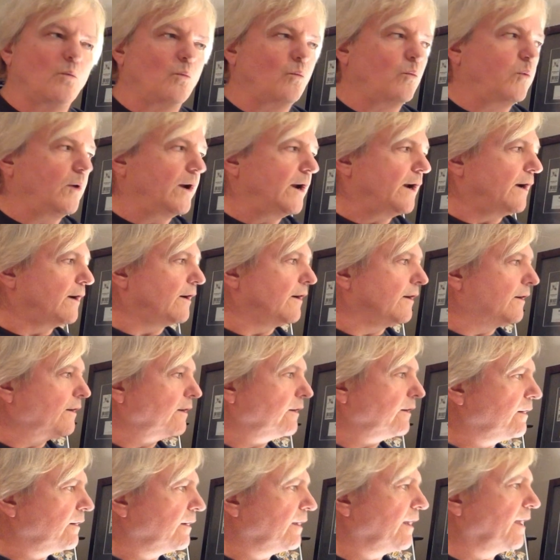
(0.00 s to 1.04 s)
where
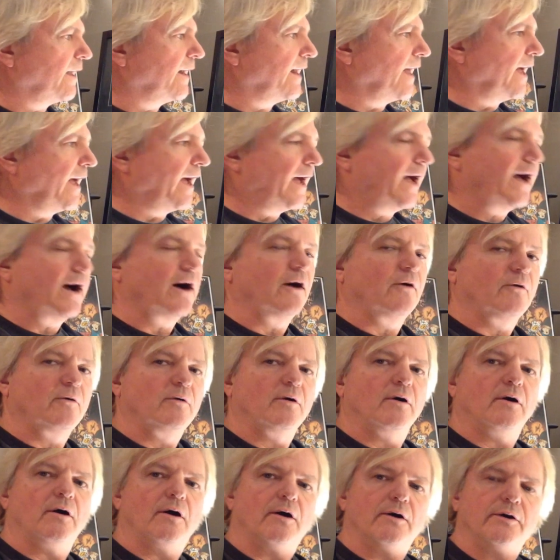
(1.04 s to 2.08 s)
and how
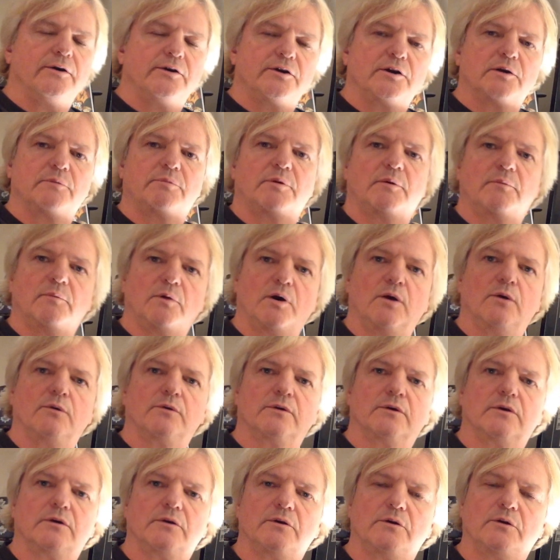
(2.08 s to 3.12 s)
are you going to promote
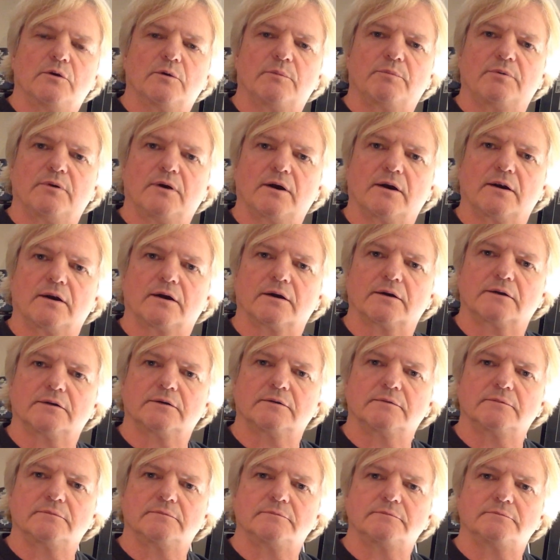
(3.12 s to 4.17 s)
your product
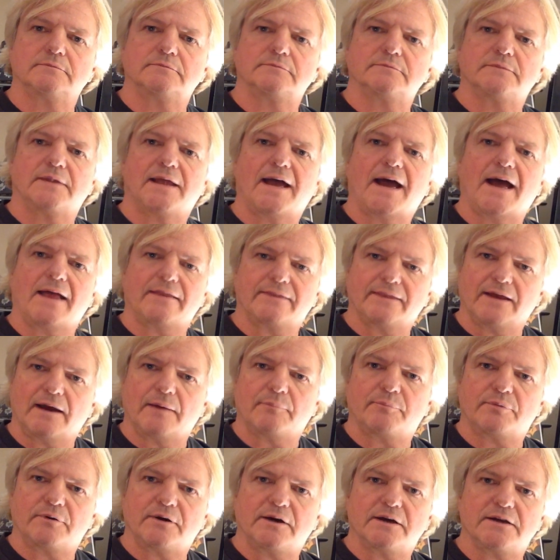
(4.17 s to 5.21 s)
at that
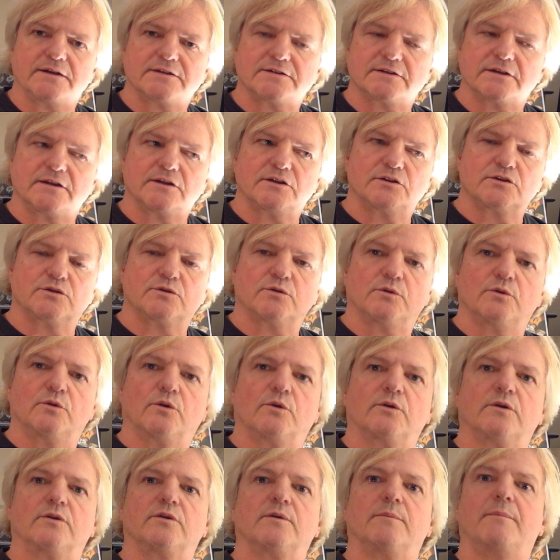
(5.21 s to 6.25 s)
price in
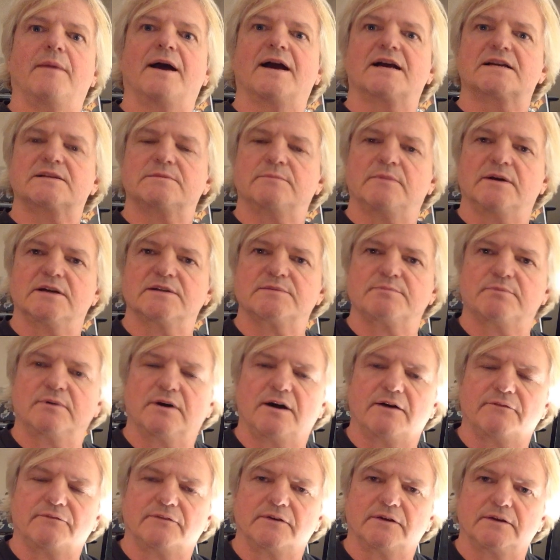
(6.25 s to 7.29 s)
order to maximize
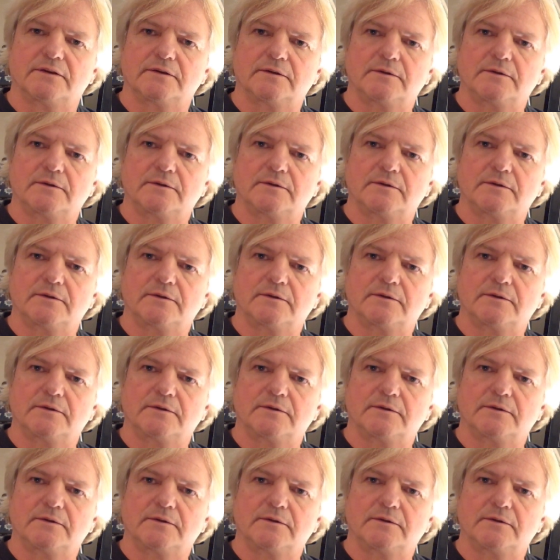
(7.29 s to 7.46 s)
profit,